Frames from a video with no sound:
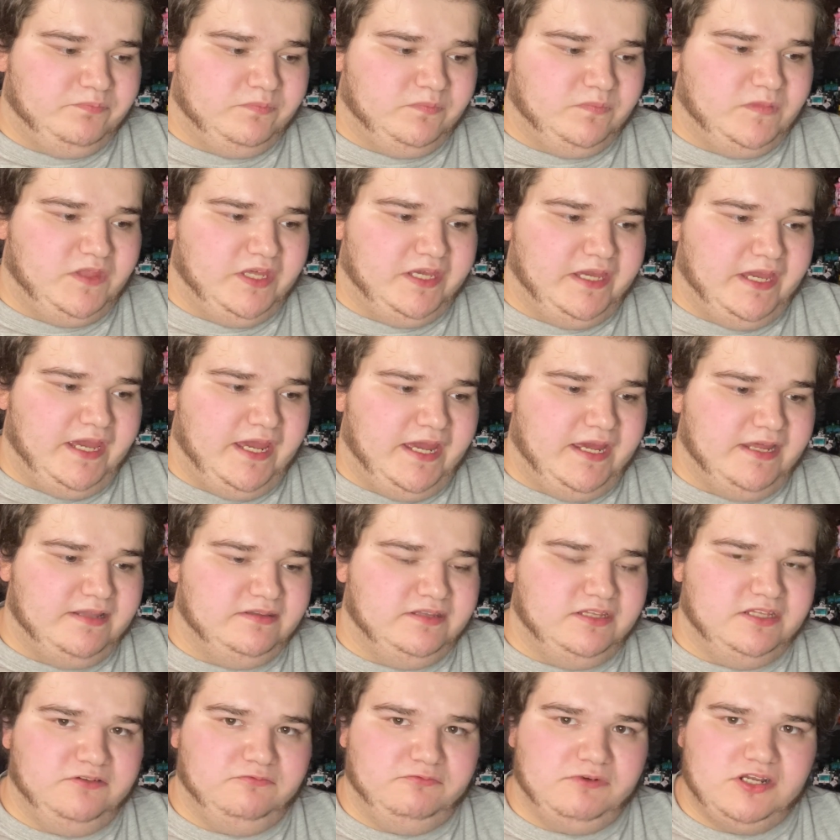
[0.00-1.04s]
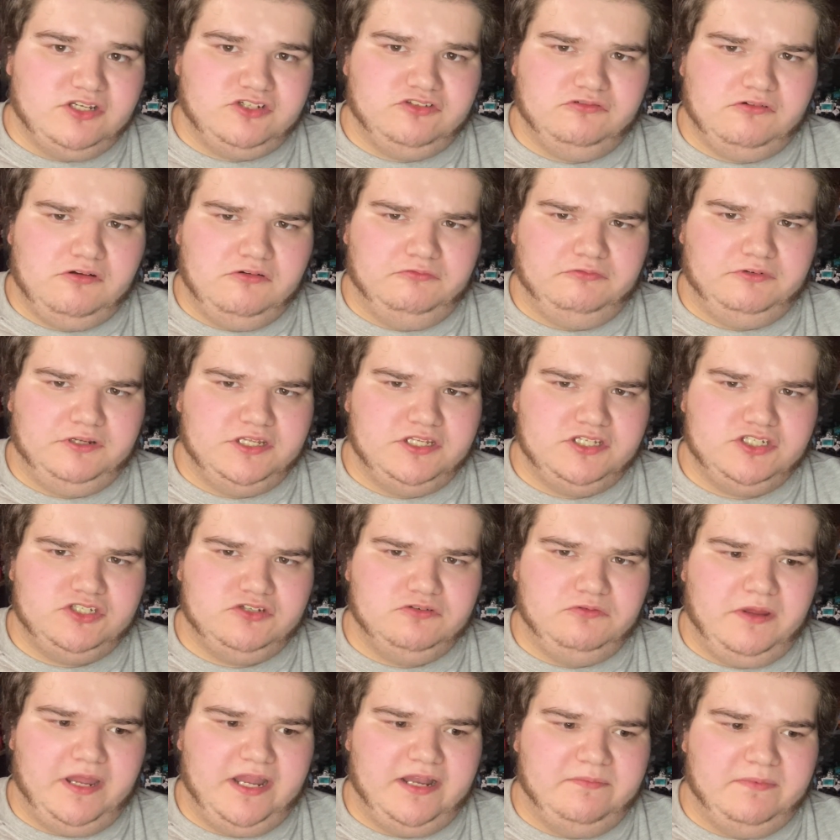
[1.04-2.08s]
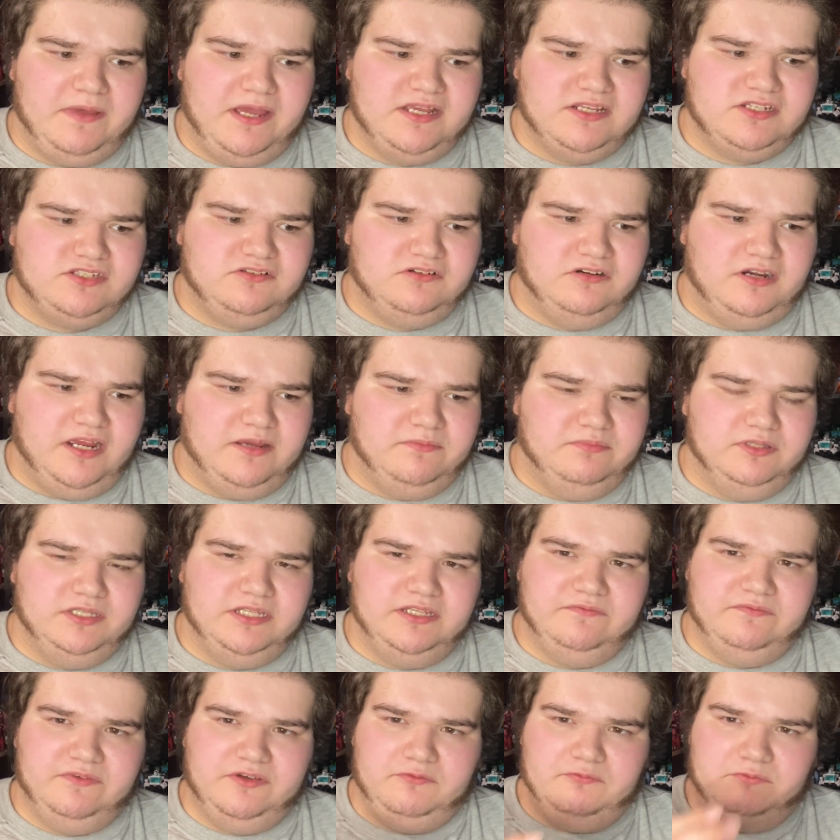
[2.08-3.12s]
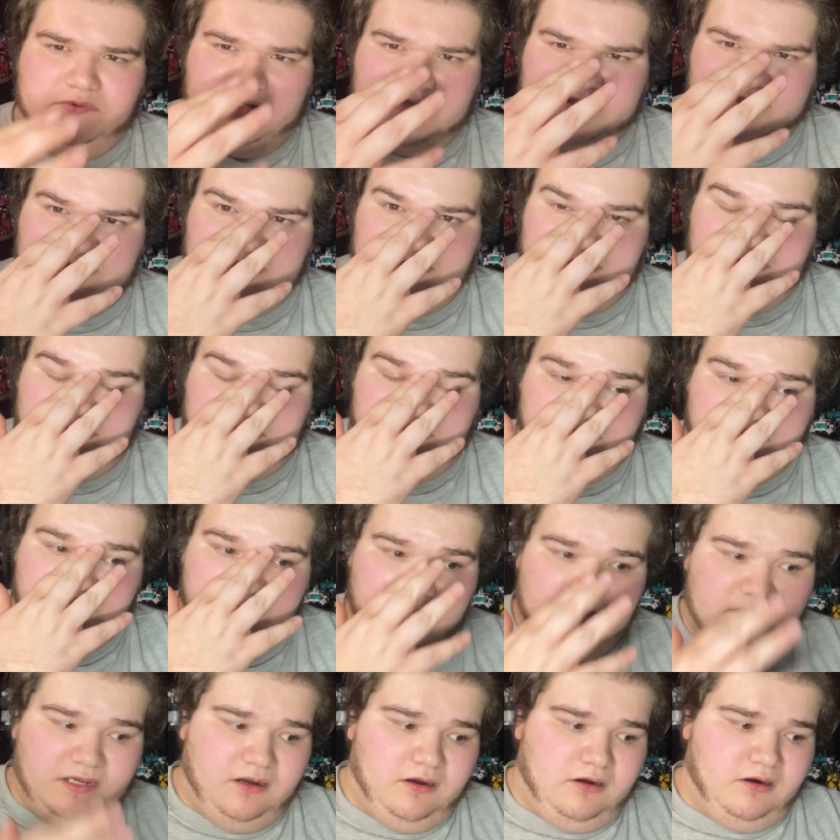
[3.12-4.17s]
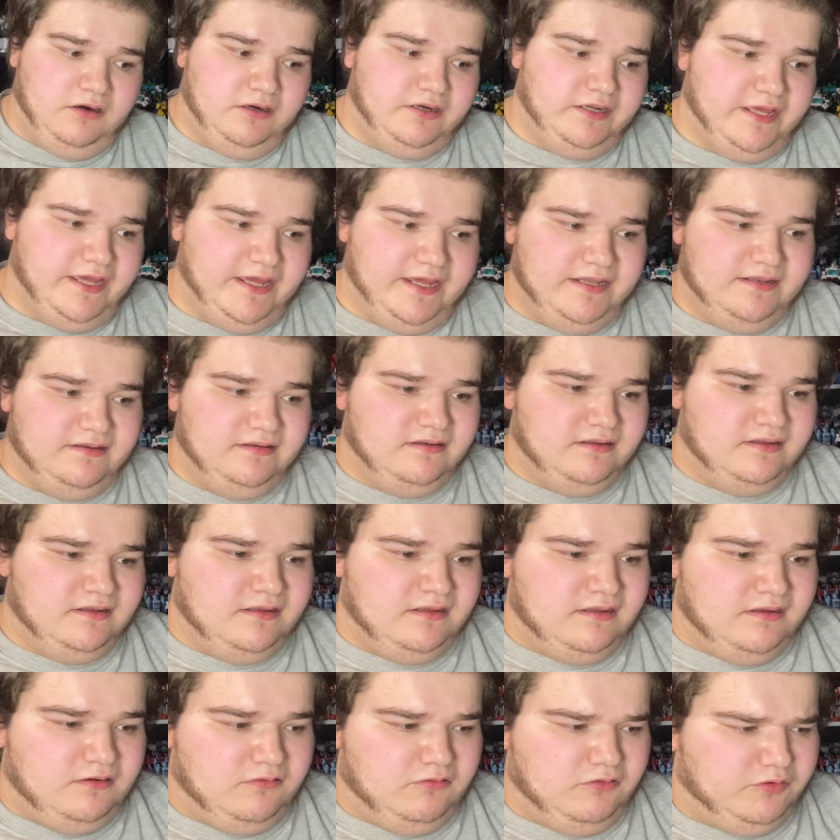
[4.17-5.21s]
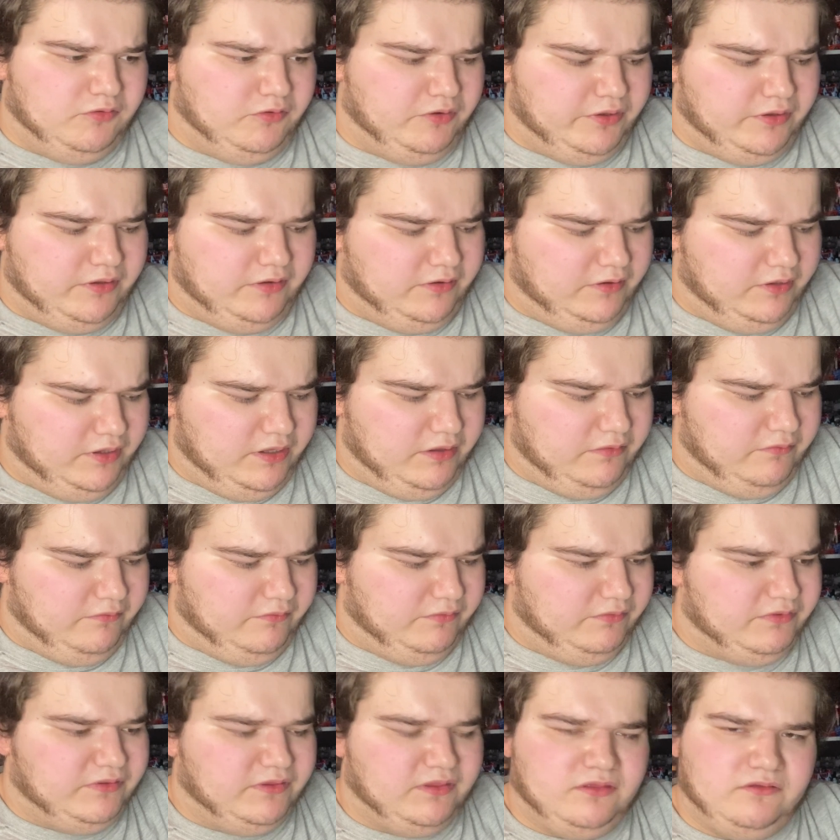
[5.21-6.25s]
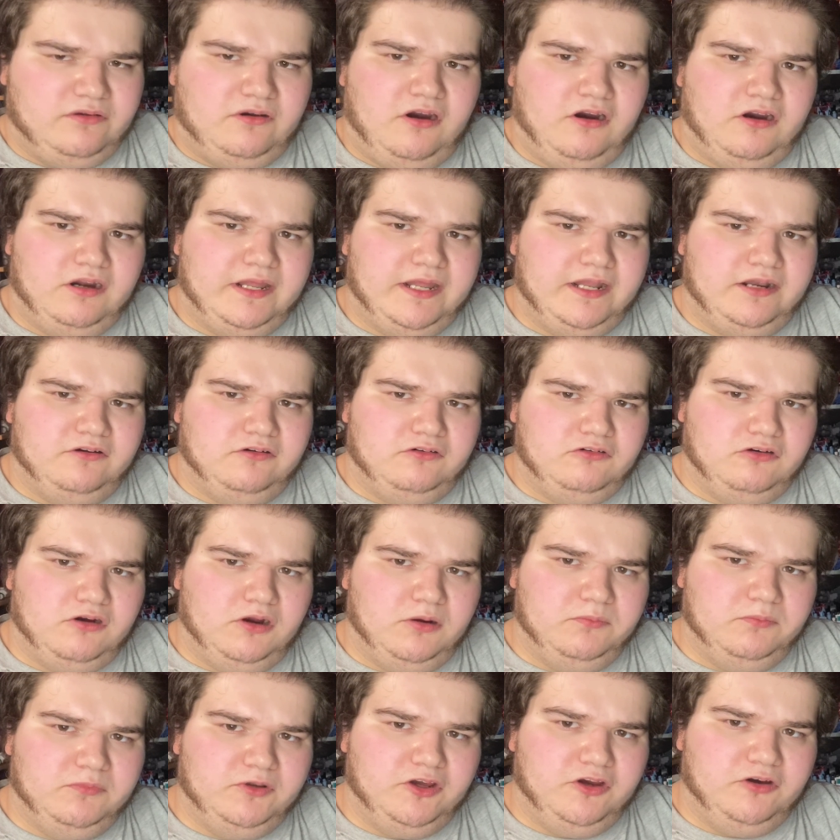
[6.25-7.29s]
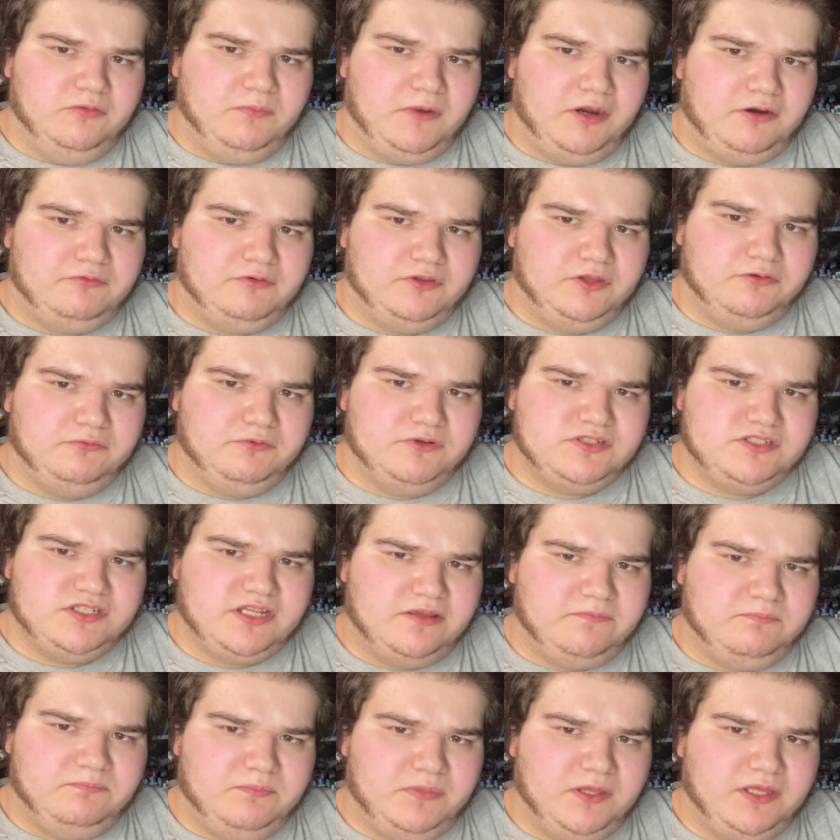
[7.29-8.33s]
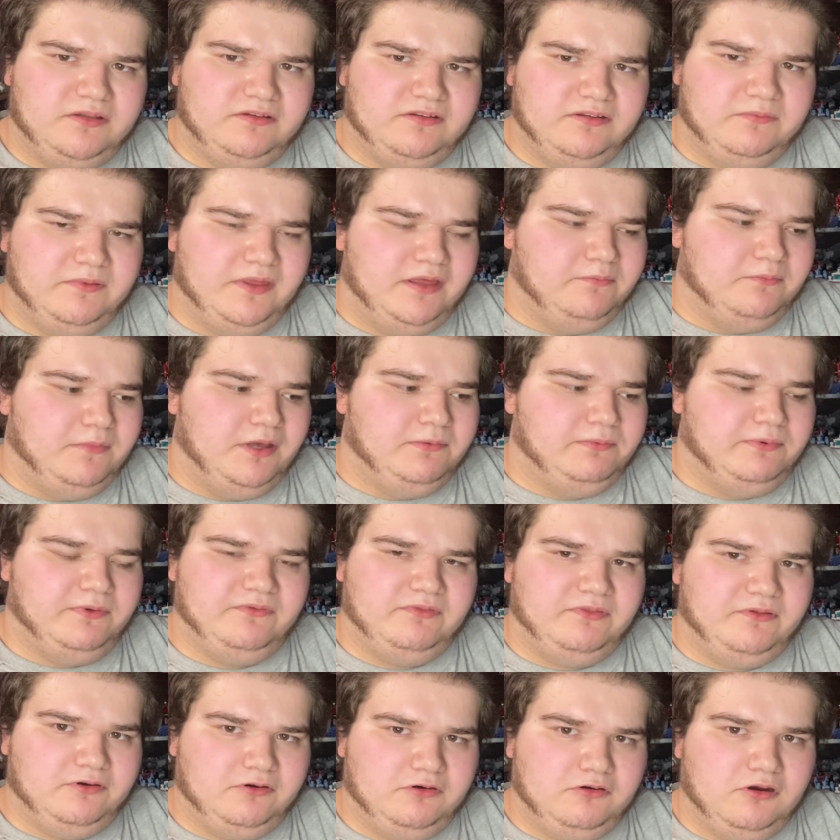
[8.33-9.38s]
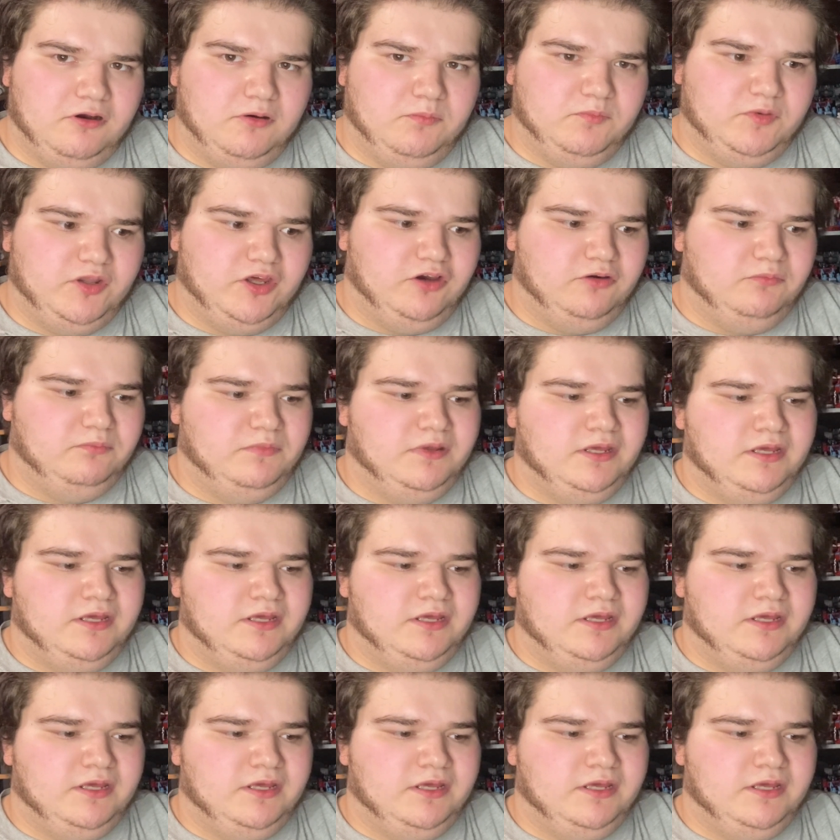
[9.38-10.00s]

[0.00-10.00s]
They had the retro reissue Headmaster. I believe it was Hardhead, or it's either Hardhead or Chrome Dome. I really wish they picked them up with their Chrome Dome.